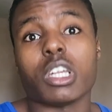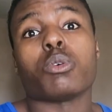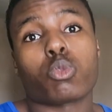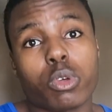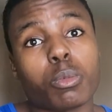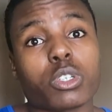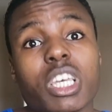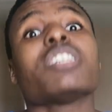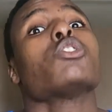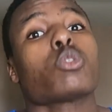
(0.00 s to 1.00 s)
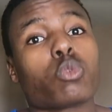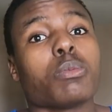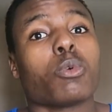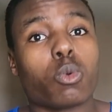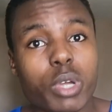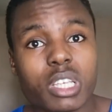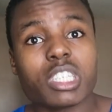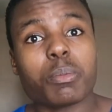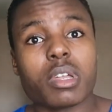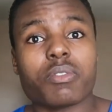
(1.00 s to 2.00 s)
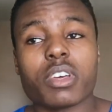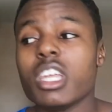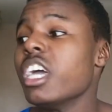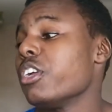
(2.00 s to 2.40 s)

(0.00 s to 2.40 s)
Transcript: you know, three more sessions or three more weeks and get benefit,